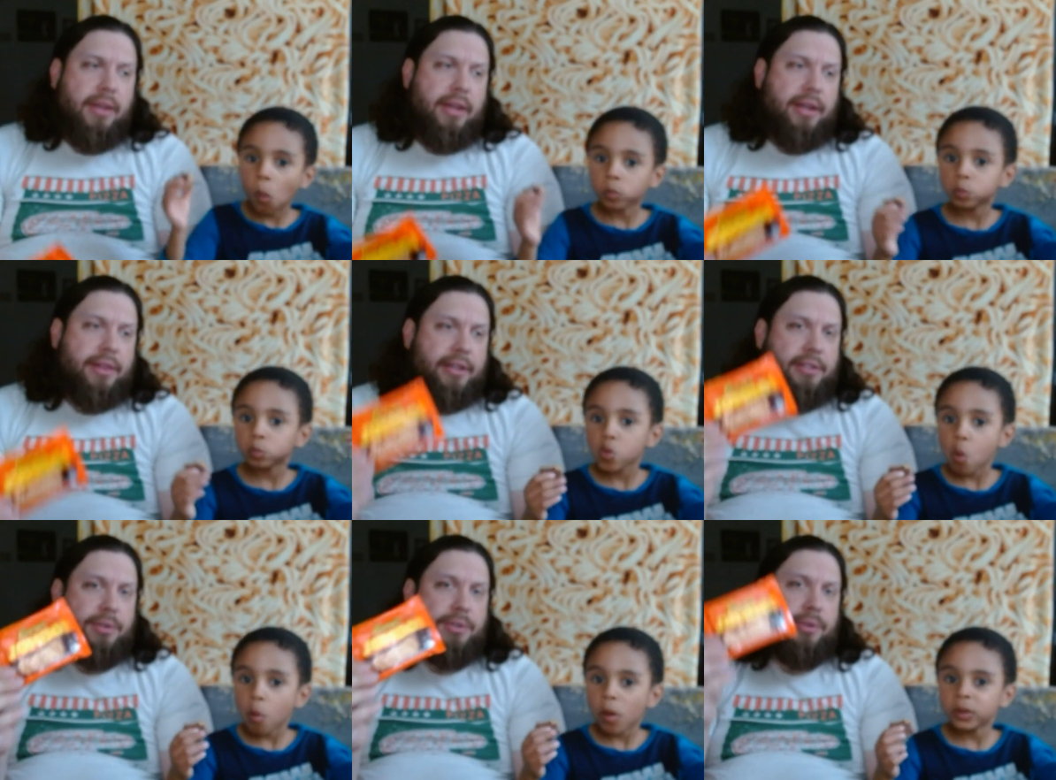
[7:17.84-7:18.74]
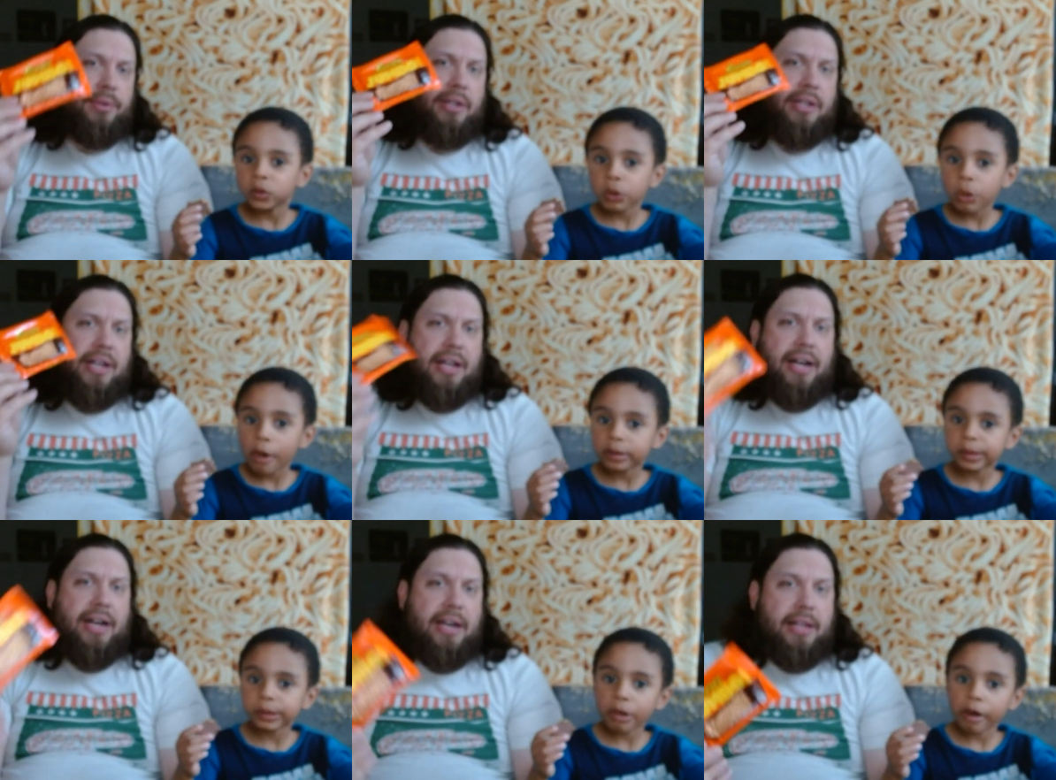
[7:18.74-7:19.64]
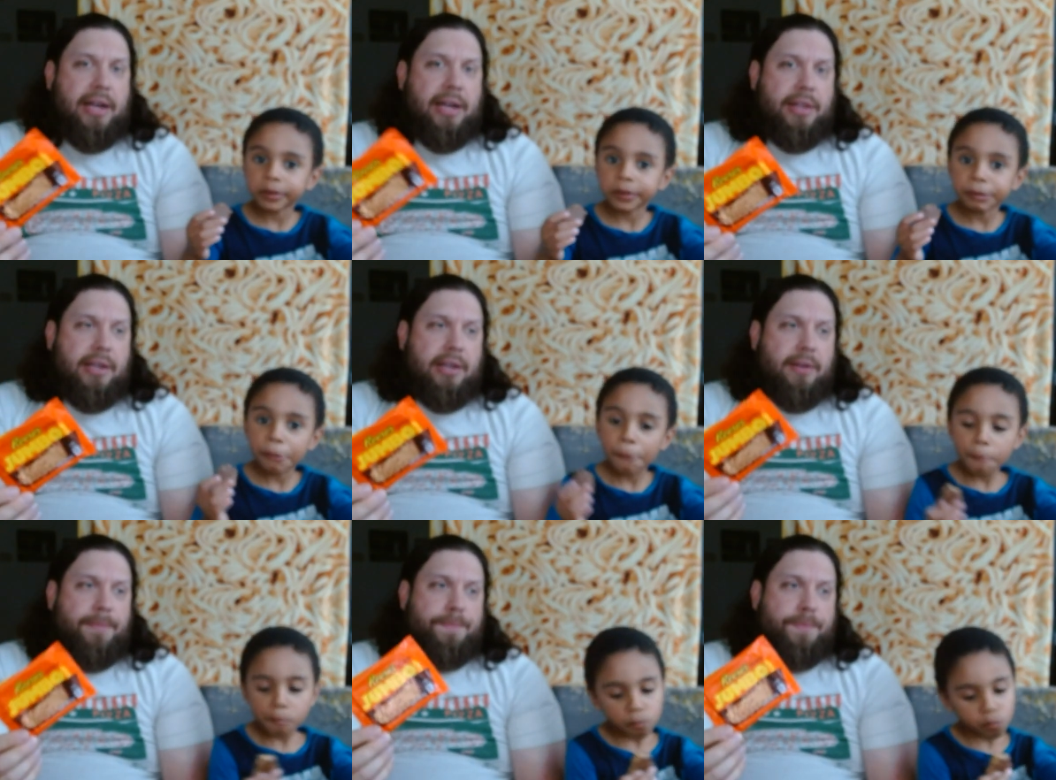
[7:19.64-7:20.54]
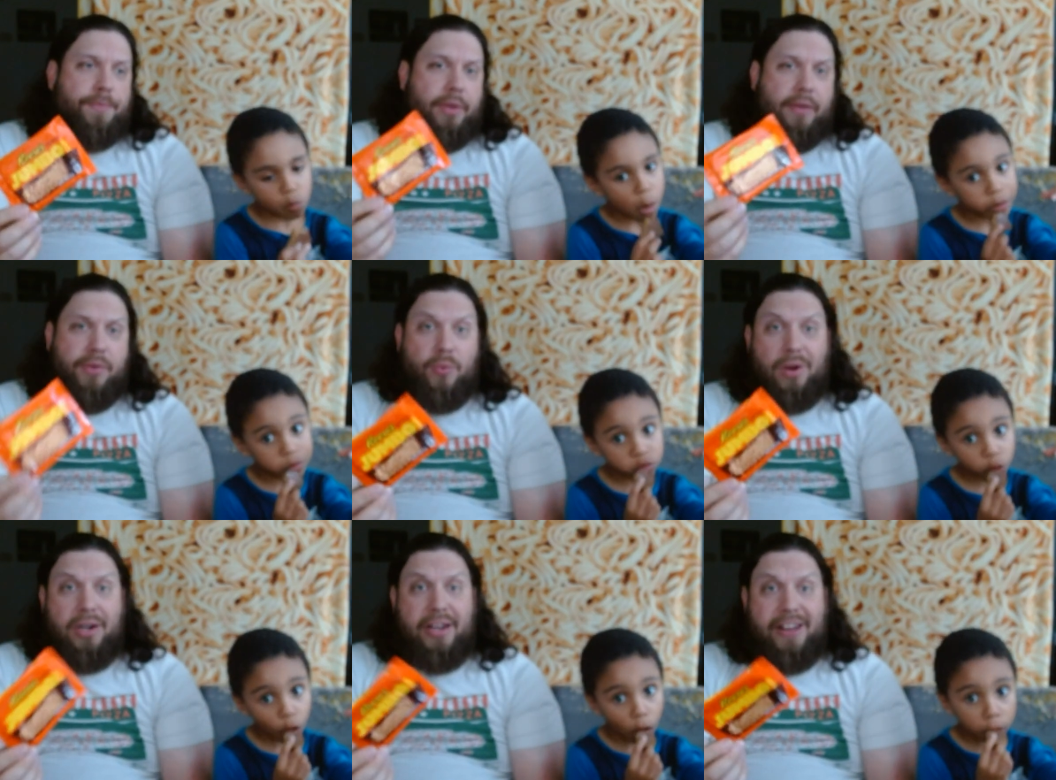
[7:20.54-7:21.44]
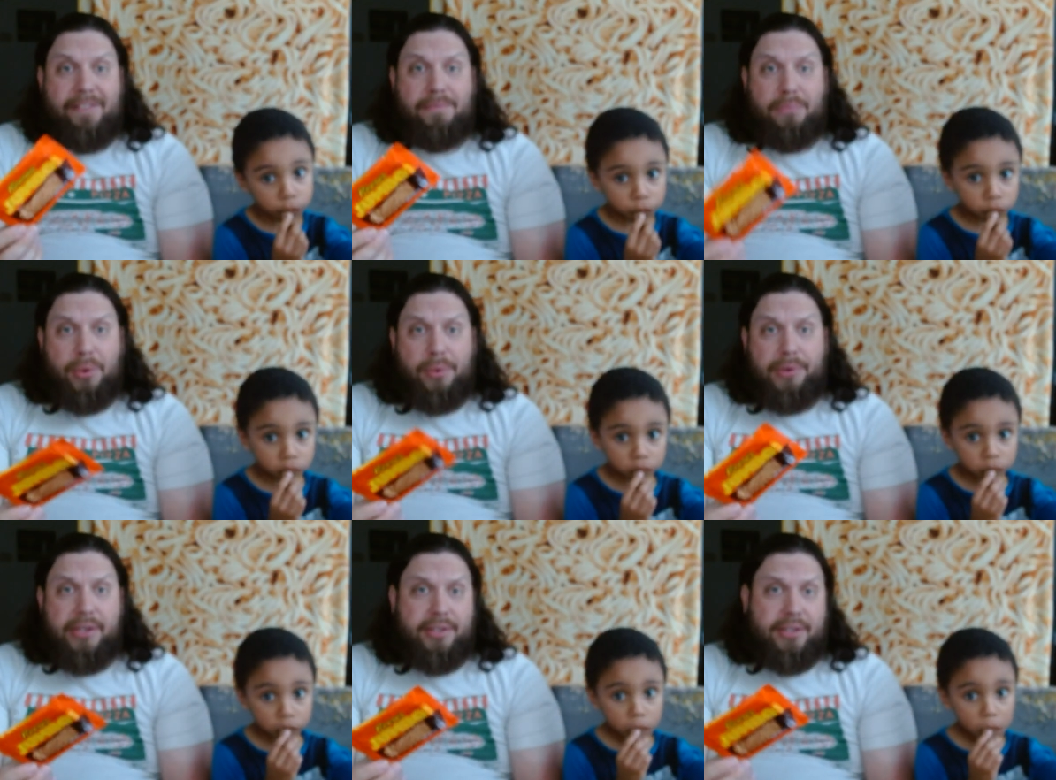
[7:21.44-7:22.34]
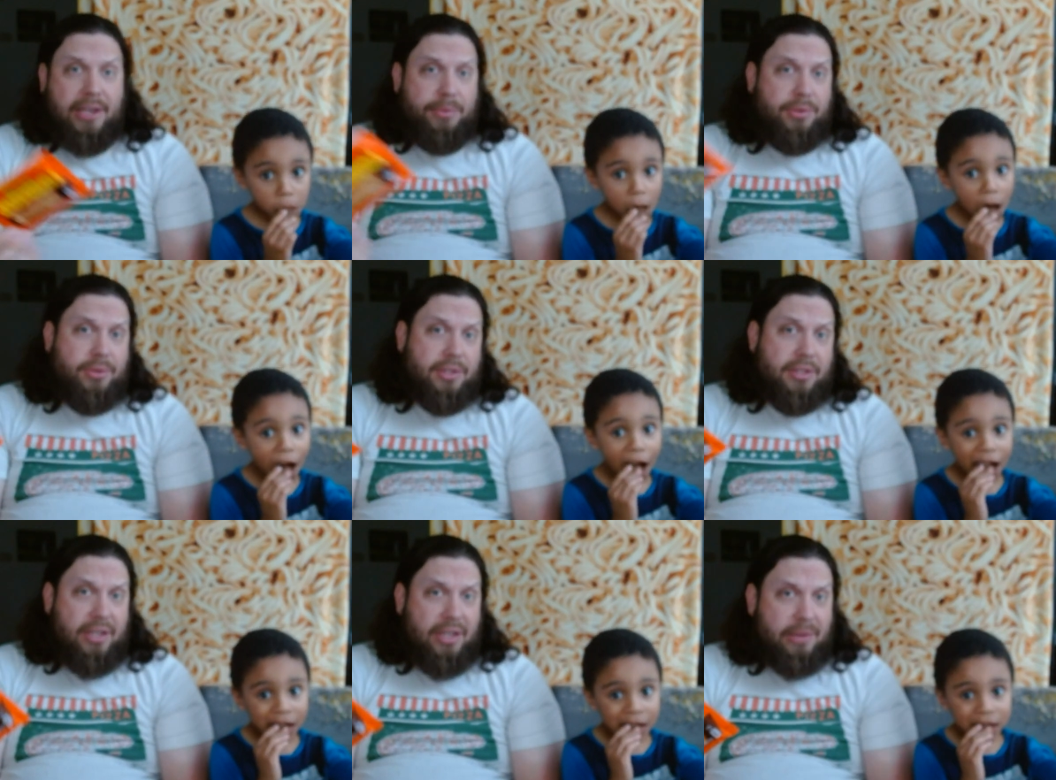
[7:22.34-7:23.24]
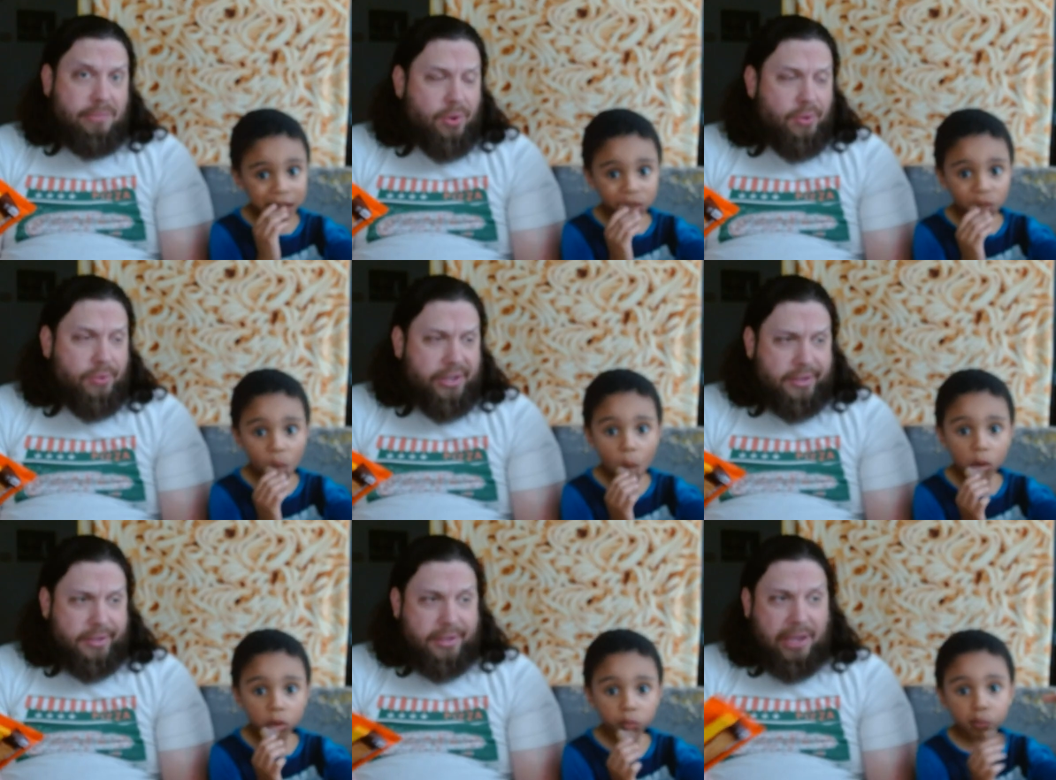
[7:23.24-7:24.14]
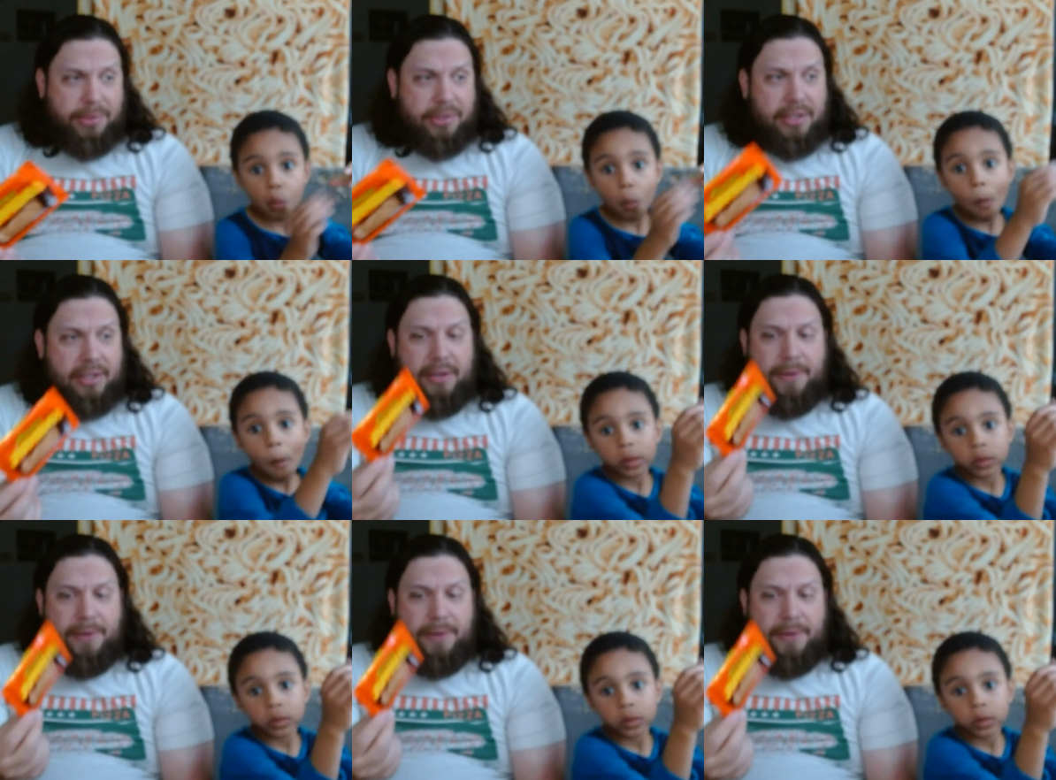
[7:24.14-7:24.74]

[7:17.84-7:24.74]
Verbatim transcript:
Speaker 1: Yeah, I think so too. I, I think if you wanted to have more Reese's cups, you just eat more Reese's cups.